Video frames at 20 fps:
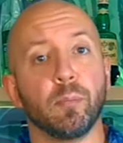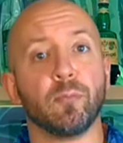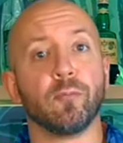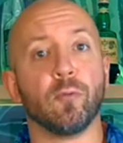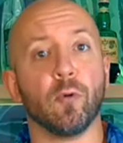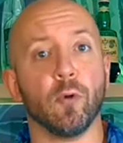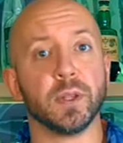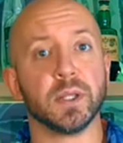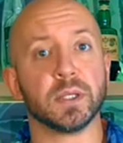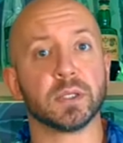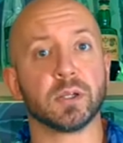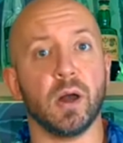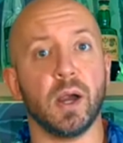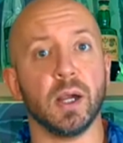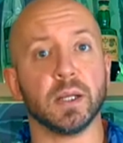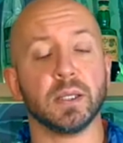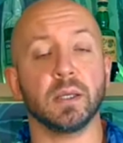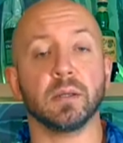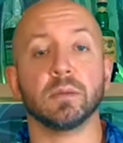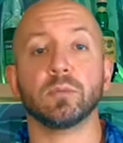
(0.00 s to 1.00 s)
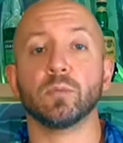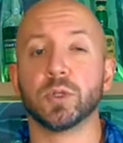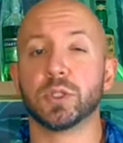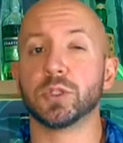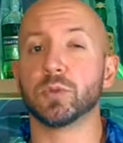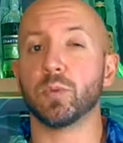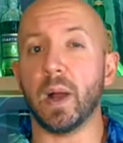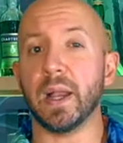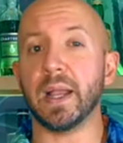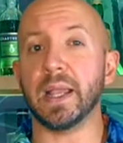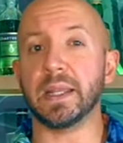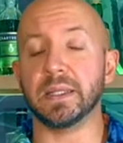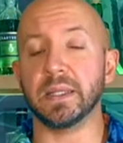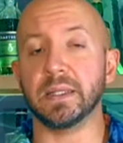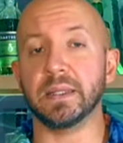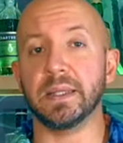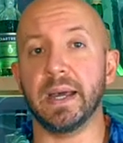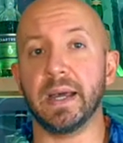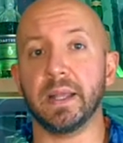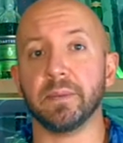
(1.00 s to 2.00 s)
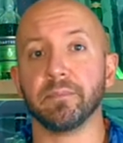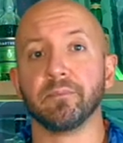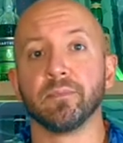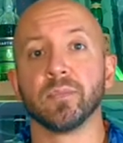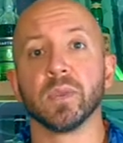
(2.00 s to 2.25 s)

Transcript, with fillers: for this cocktail, which is why I did that.